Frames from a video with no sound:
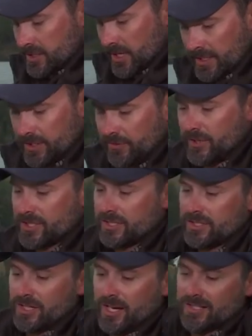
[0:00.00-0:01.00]
change, fish
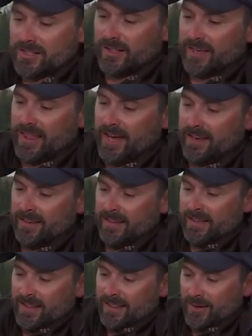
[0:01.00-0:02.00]
can change, and look at that.
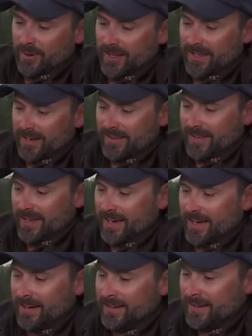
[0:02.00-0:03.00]
That one hit it in the
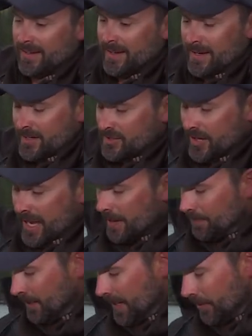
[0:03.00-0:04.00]
head. So you got to
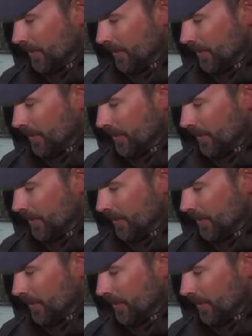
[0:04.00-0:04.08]
play